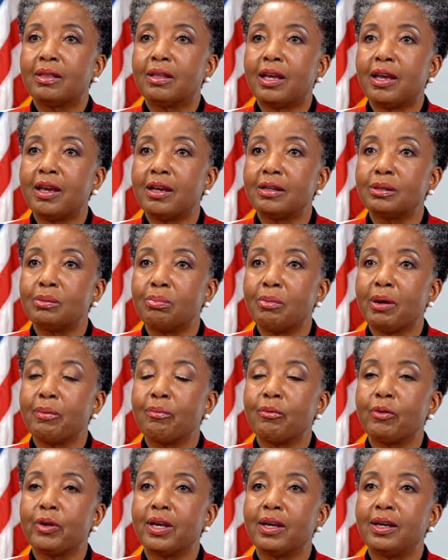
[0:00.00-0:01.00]
his
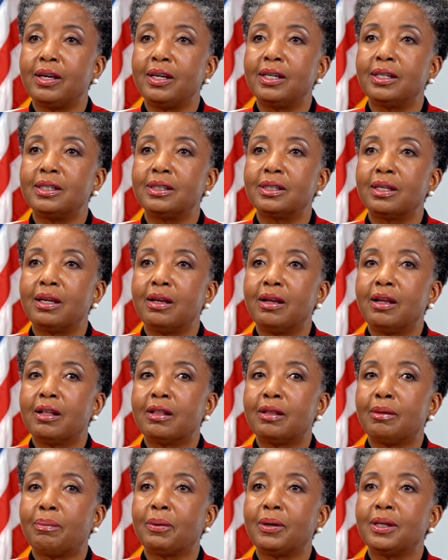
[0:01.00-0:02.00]
memory is
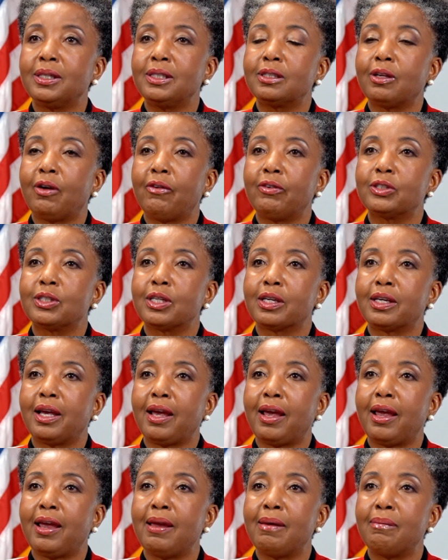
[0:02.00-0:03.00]
the police officer
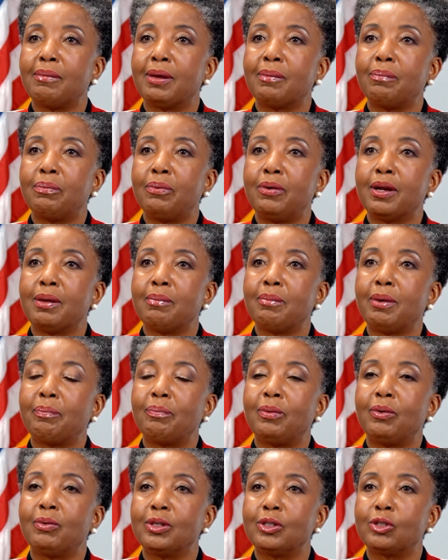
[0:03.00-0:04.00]
came and put him
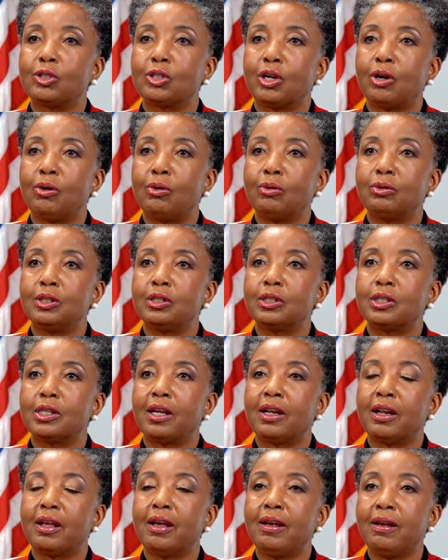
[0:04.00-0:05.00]
up on his shoulders
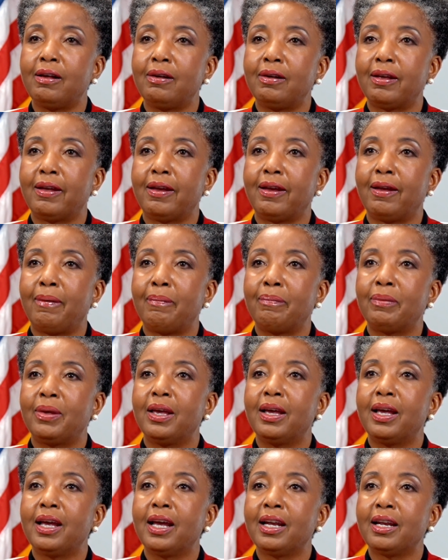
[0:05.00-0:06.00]
and held him.
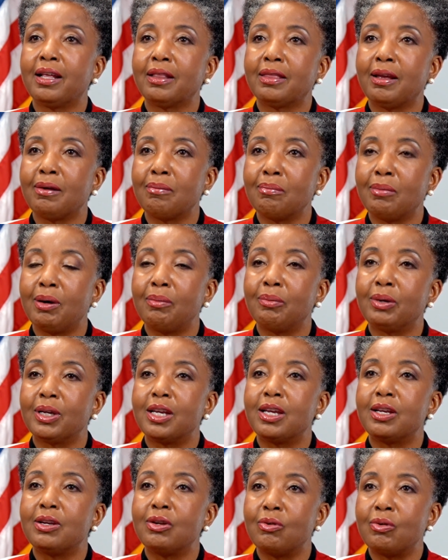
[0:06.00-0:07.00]
And at that moment,
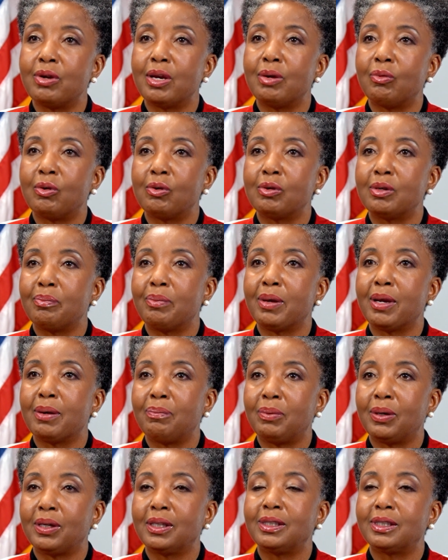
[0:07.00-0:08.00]
he knew he wanted to be a
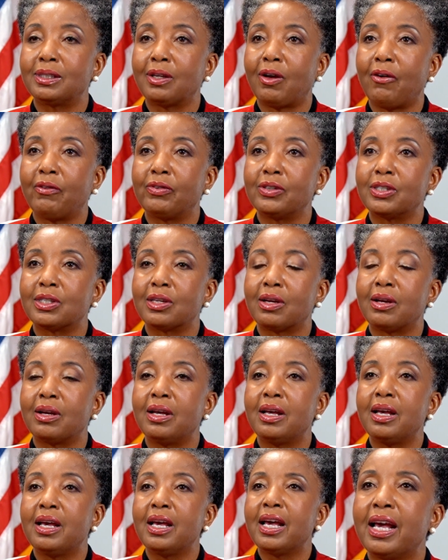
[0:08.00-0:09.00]
police officer.
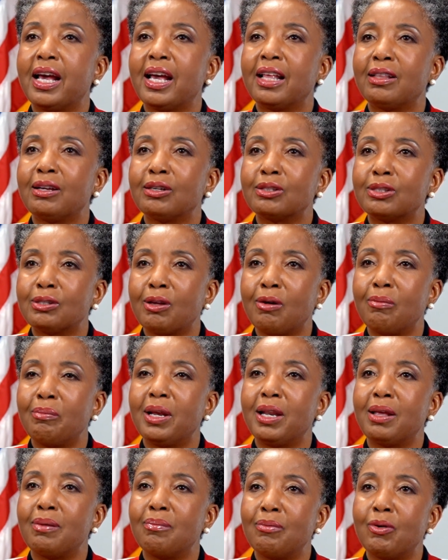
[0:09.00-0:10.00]
And there's so
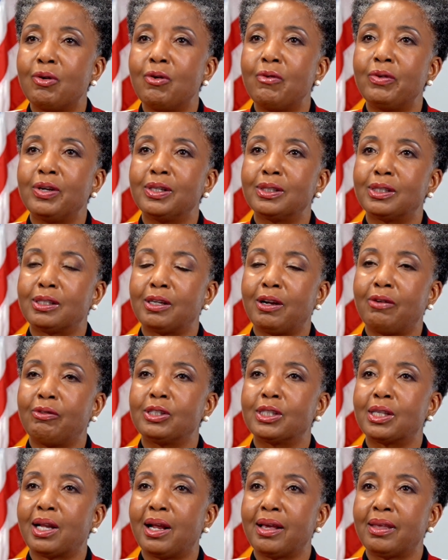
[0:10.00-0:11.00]
many moving
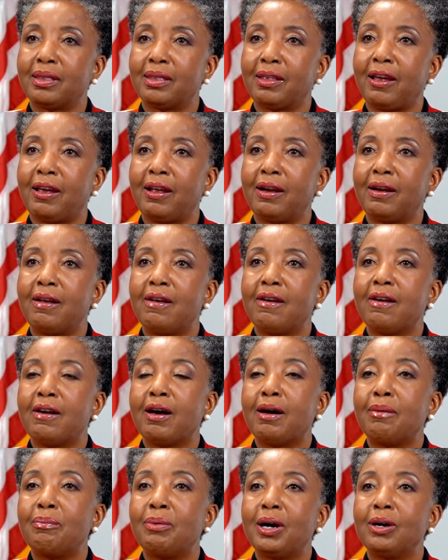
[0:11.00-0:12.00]
stories like that
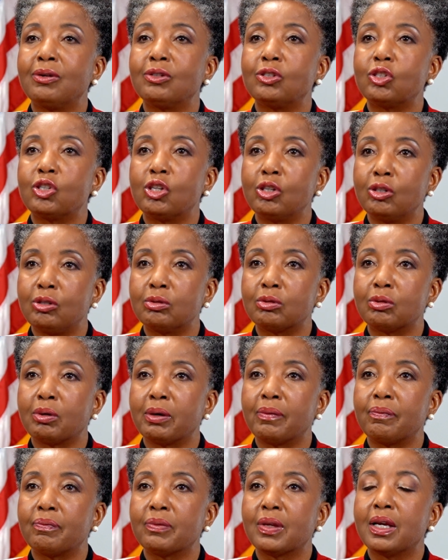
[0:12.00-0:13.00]
about
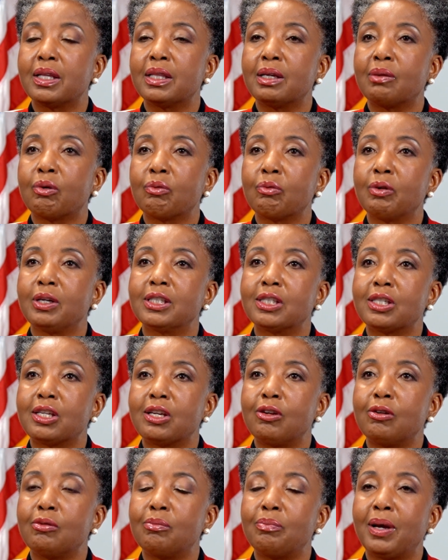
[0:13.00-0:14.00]
children that were
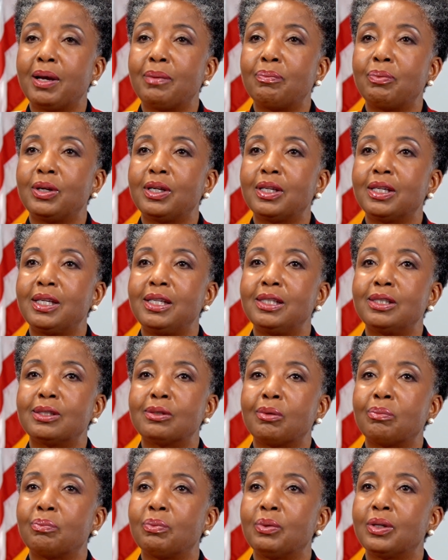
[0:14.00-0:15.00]
rescued by police
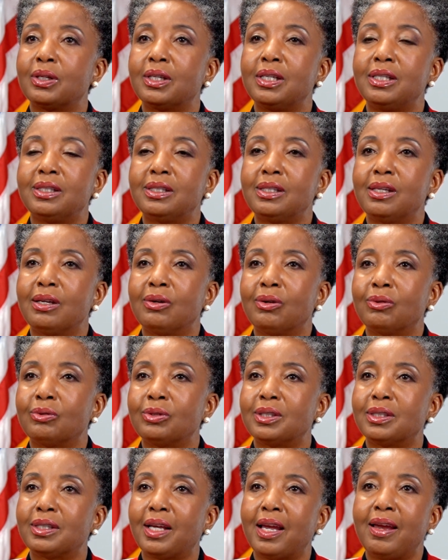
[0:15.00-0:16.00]
or police, you know,
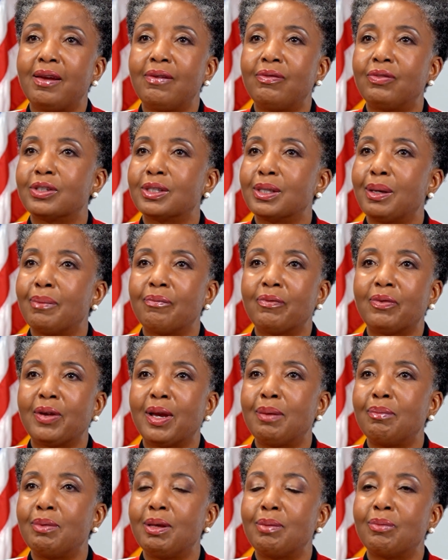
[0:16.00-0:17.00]
saved some
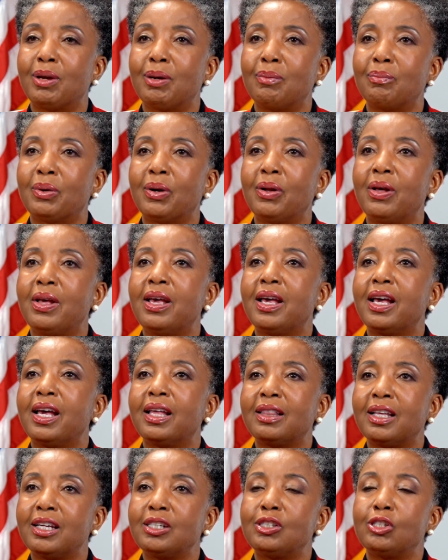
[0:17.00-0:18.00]
family member
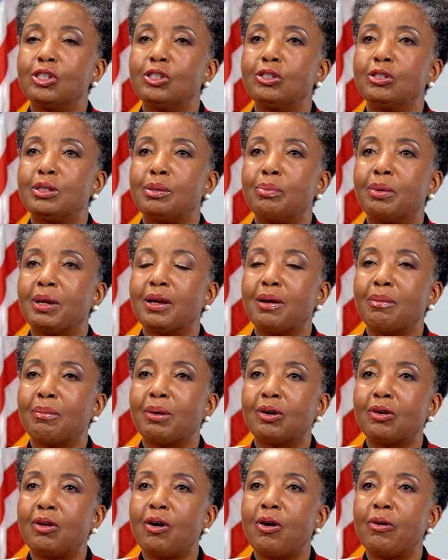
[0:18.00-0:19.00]
and they choose to become
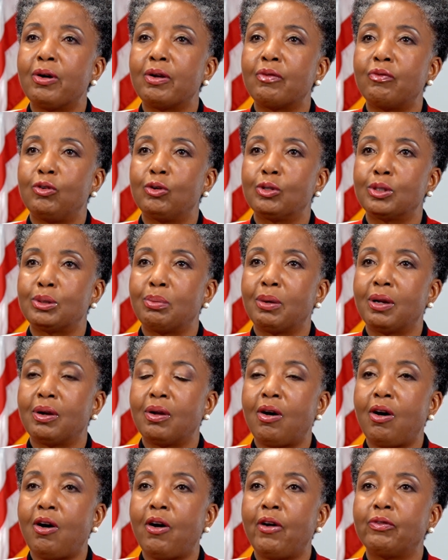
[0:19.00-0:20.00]
a law enforcement
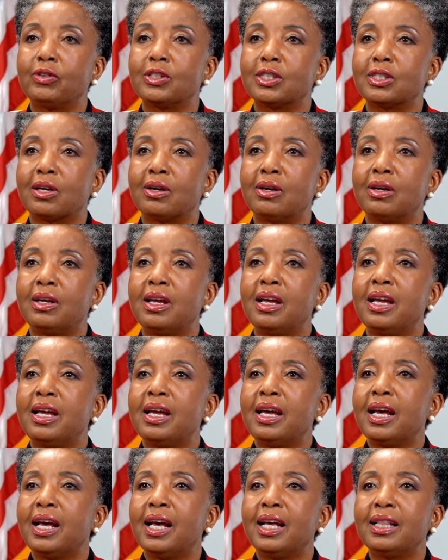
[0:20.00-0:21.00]
officer.
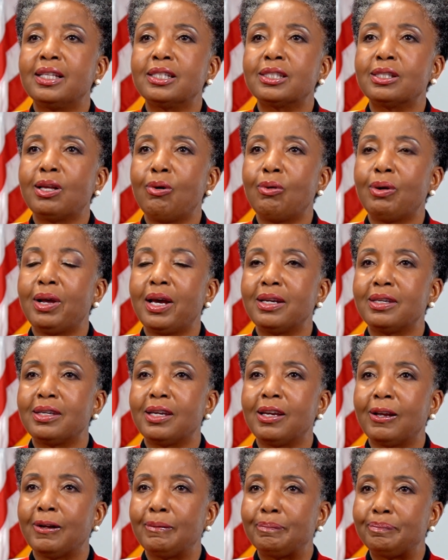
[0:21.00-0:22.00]
And this whole
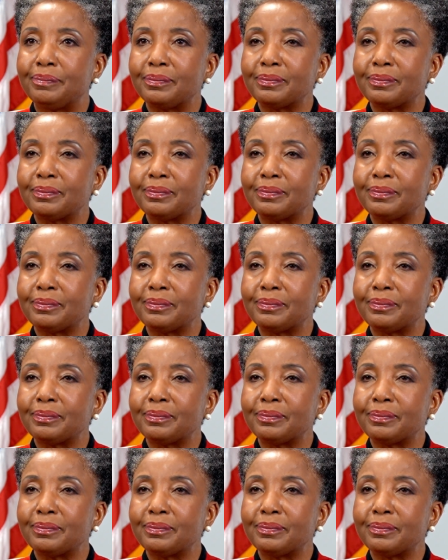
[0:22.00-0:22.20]
idea